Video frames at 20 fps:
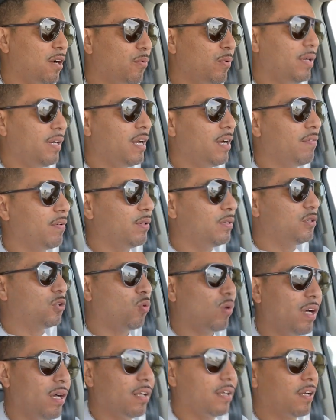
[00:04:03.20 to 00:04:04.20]
We never
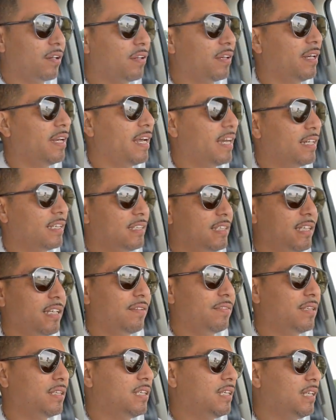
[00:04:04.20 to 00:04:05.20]
dwelled on the
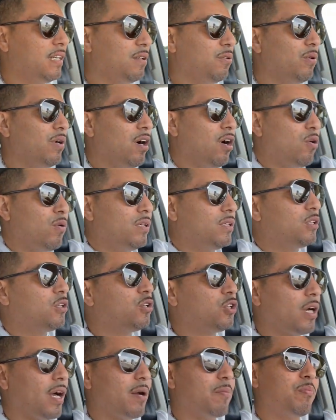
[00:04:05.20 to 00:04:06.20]
negativity. We always
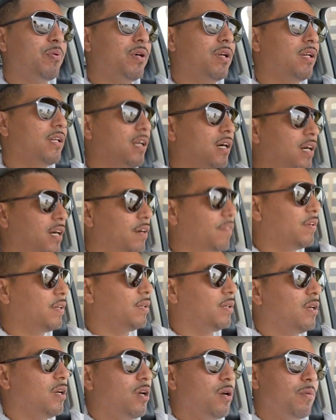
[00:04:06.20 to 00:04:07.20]
try to put love
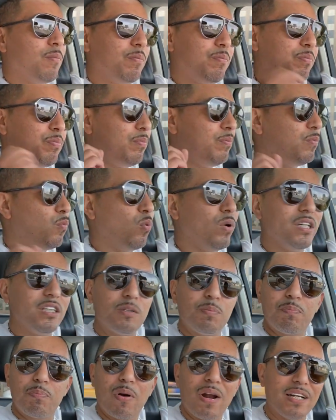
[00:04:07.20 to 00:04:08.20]
and wish
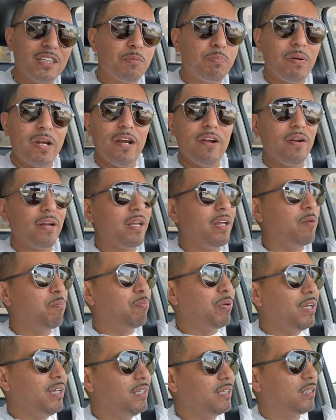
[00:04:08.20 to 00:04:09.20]
prosperity and
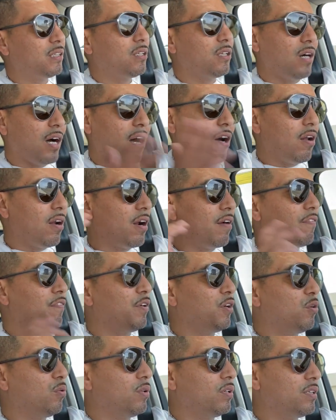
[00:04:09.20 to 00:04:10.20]
peace to all our
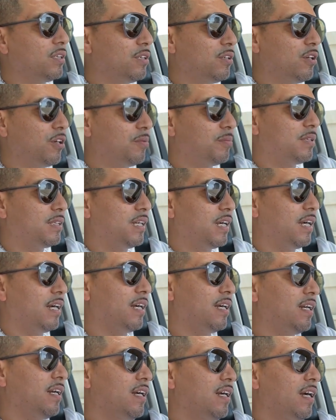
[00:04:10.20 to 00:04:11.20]
viewers, you know what I'm
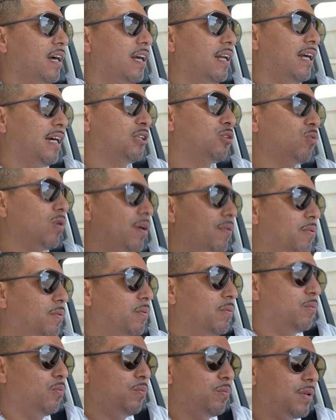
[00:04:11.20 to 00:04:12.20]
saying? And that's why we
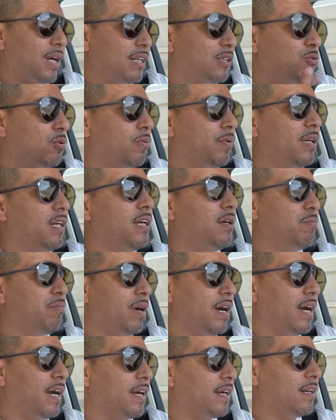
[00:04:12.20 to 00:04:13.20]
That's what we get
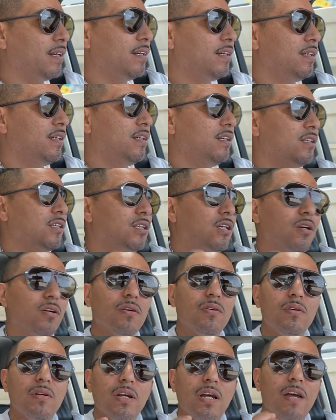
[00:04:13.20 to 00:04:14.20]
back. So
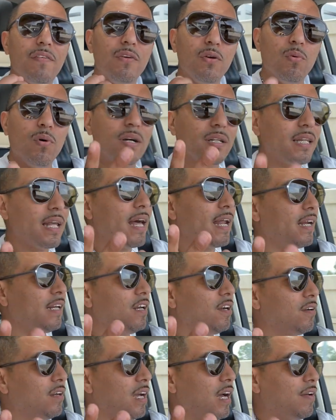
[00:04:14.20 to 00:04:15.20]
if you want that in
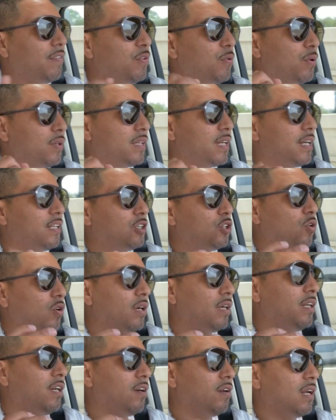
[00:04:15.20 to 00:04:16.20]
your life, you want that joy
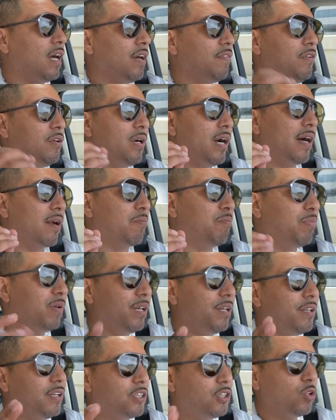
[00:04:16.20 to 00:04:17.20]
in your life, you got to be
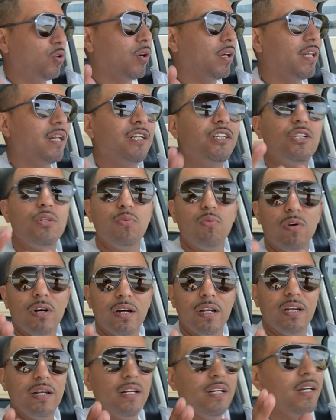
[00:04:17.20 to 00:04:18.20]
the joy that you
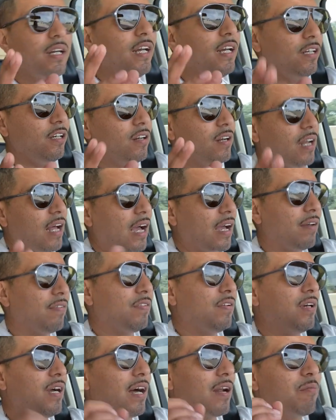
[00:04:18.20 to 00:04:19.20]
want in your life.
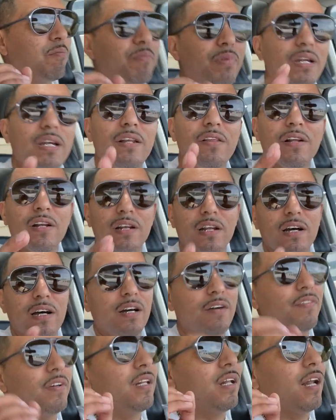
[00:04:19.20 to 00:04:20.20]
You got to be the
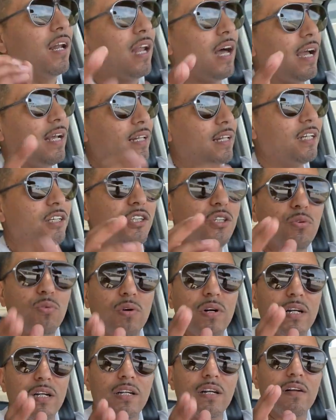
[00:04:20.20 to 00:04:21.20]
love and the light that you
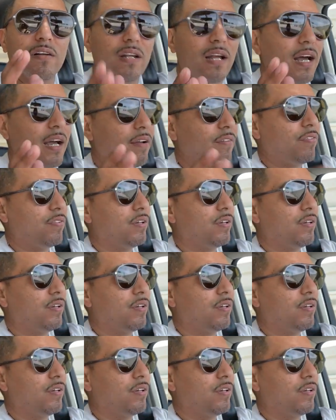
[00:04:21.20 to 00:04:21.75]
want in your life.